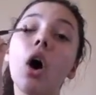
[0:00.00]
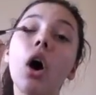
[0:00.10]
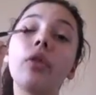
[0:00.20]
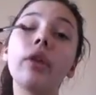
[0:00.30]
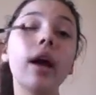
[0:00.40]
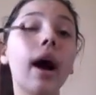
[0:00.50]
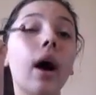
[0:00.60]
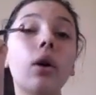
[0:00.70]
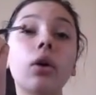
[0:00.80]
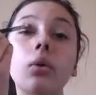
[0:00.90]
on the
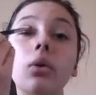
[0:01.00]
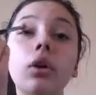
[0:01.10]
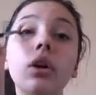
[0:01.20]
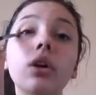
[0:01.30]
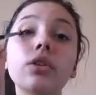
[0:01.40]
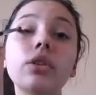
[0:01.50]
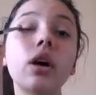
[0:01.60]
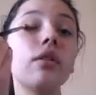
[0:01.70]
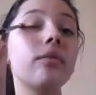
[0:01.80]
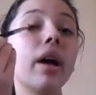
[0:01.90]
outer corners
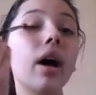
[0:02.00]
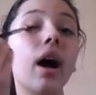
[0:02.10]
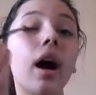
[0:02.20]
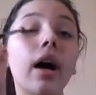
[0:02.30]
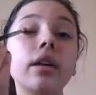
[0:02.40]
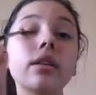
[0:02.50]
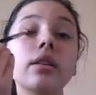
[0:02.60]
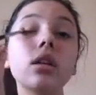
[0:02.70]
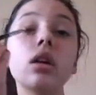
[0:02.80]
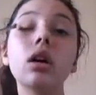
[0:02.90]
of my
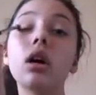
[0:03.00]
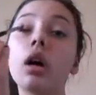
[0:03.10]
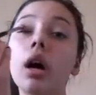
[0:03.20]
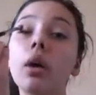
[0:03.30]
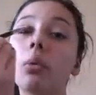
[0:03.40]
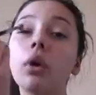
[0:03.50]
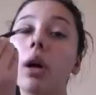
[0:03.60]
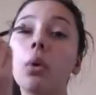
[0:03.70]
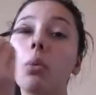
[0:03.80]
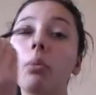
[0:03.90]
eyes, and we'll
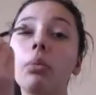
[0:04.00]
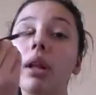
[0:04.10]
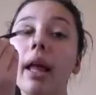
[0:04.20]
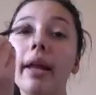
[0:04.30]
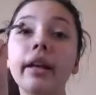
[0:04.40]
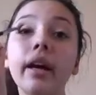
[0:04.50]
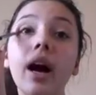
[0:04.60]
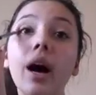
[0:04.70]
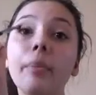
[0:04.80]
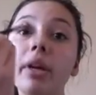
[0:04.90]
kind of blend it
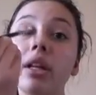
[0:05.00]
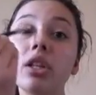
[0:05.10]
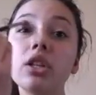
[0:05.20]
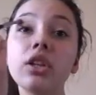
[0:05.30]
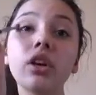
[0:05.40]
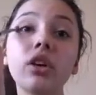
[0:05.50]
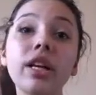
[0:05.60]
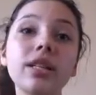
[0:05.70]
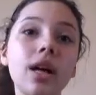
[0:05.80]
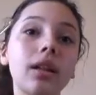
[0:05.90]
up into the
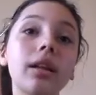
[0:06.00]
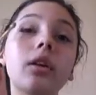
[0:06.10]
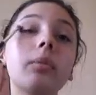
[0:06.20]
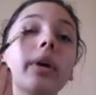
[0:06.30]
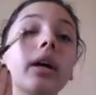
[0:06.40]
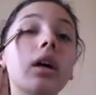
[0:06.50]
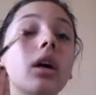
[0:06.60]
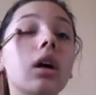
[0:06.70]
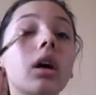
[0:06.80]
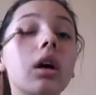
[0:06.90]
crease a little bit,
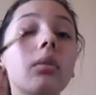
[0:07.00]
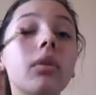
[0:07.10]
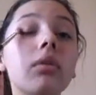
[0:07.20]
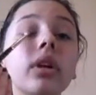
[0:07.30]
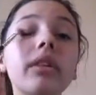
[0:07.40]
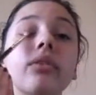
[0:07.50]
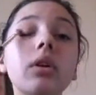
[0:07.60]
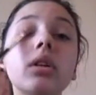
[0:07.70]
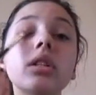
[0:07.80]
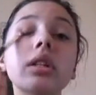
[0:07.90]
but really
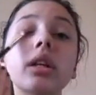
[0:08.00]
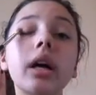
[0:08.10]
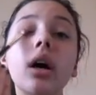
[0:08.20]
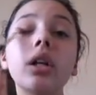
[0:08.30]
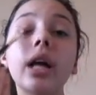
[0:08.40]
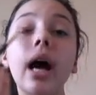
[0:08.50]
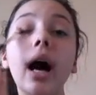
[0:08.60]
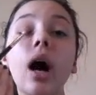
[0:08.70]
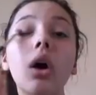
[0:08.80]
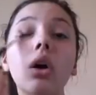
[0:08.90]
focusing it on the
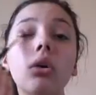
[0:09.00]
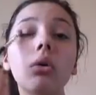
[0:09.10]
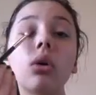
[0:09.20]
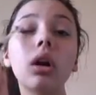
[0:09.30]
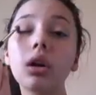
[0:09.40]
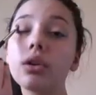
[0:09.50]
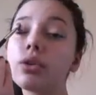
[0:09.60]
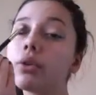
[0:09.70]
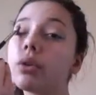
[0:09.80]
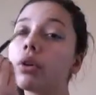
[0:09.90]
outer corners